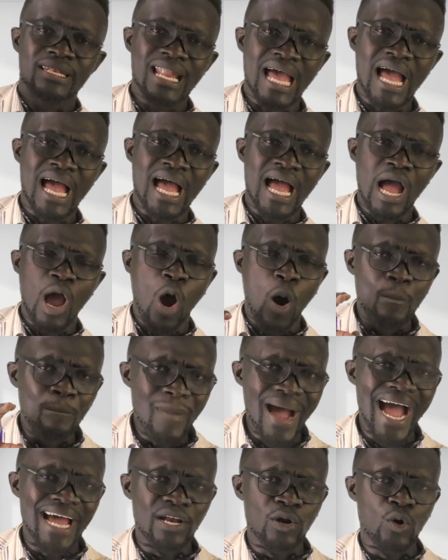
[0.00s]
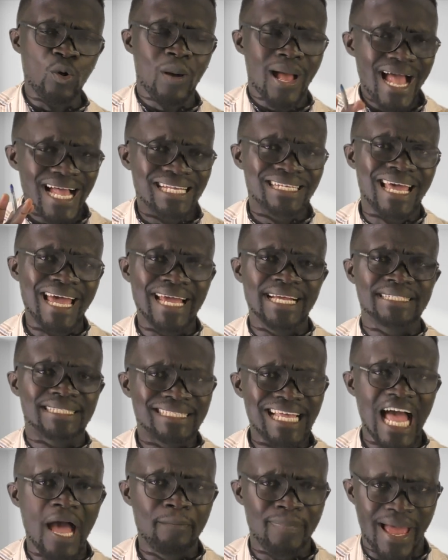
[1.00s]
Now, a man no a kind
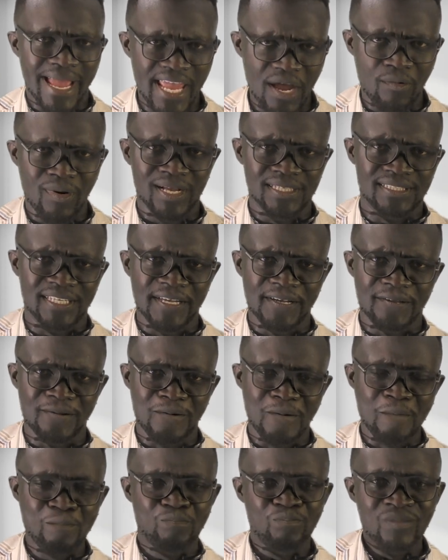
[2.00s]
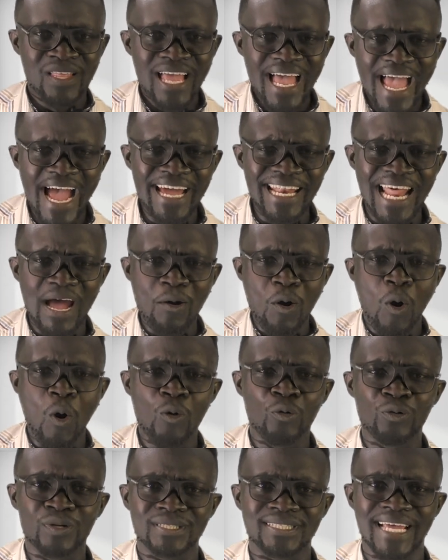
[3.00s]
sabia we say no. And I
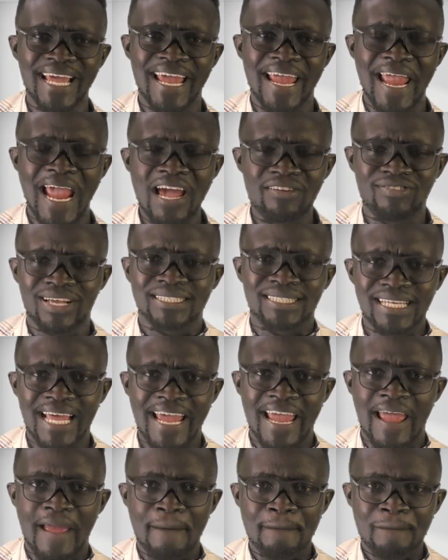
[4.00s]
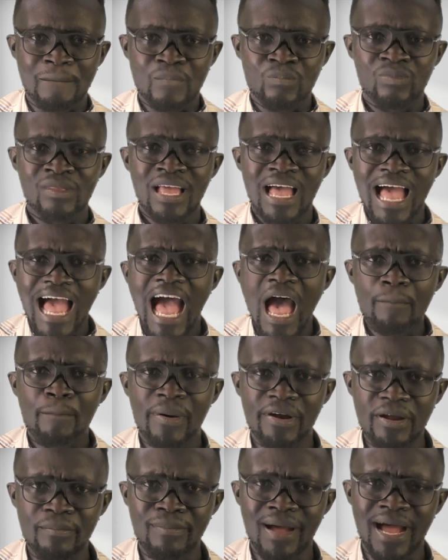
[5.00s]
all who say, if I say, I
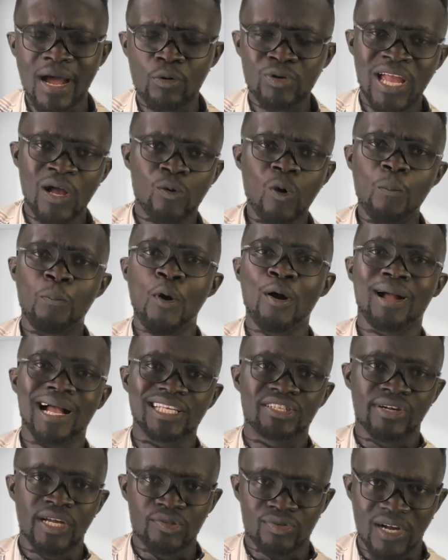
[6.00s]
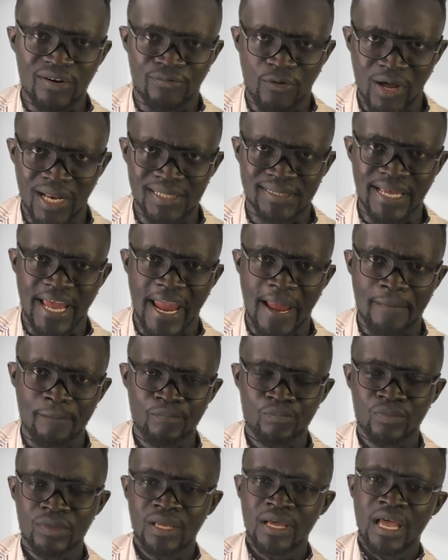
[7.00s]
berema nyanko ponka to Israel for the say.
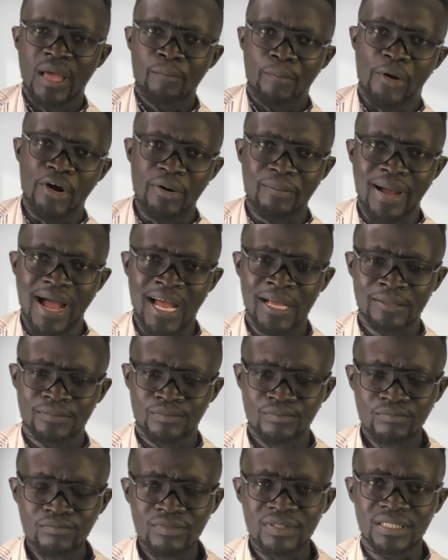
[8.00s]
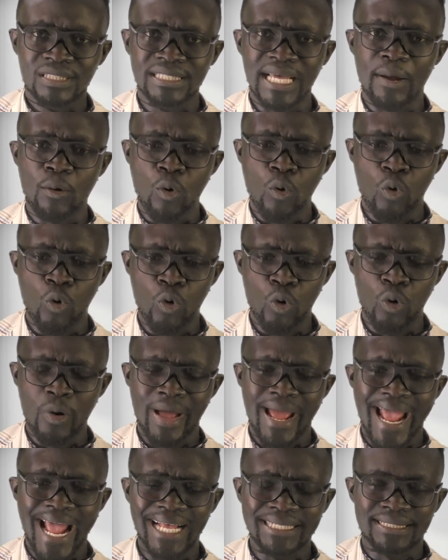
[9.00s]
Berema say who
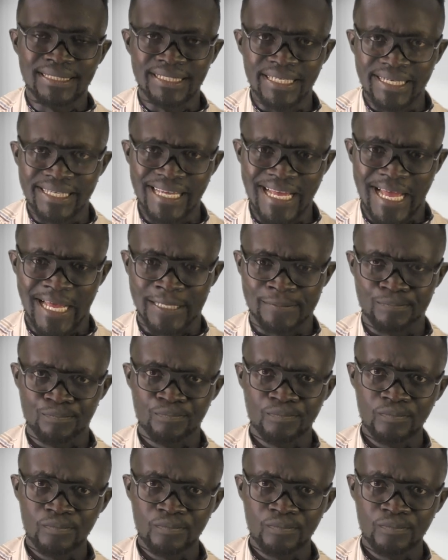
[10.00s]
a senior.